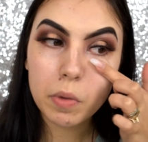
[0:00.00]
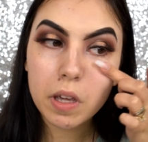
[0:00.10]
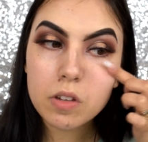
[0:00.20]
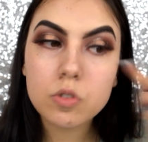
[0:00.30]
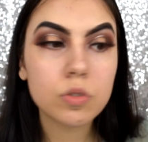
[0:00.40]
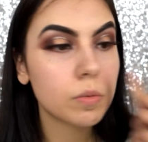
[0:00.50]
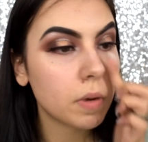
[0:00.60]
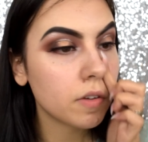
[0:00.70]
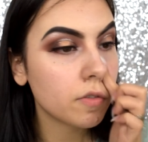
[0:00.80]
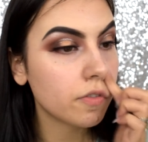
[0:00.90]
make sure
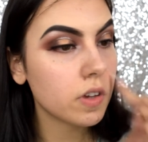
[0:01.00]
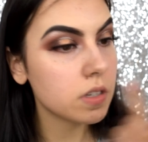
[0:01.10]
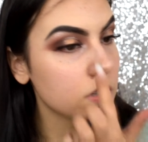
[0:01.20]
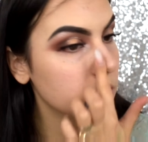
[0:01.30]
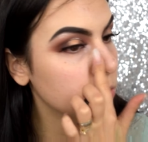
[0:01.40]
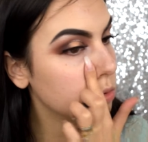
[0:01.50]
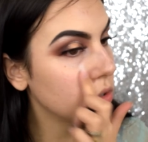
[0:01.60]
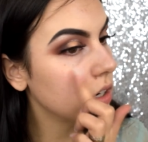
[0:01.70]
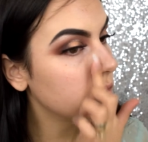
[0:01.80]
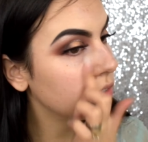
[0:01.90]
my face is
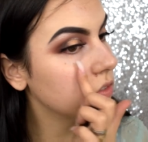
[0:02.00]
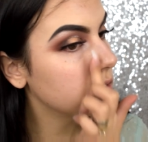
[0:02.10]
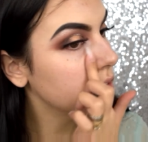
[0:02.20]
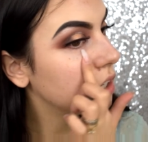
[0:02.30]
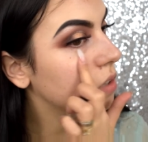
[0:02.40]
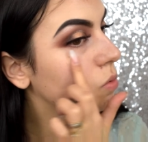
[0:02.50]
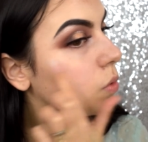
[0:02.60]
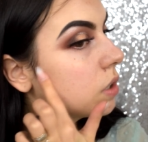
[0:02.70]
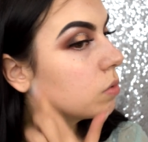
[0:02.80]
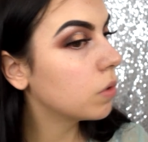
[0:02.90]
dried after that
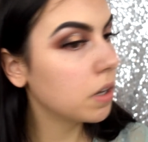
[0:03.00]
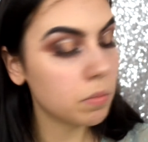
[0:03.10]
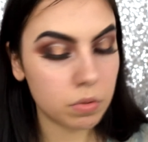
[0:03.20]
wet wipe.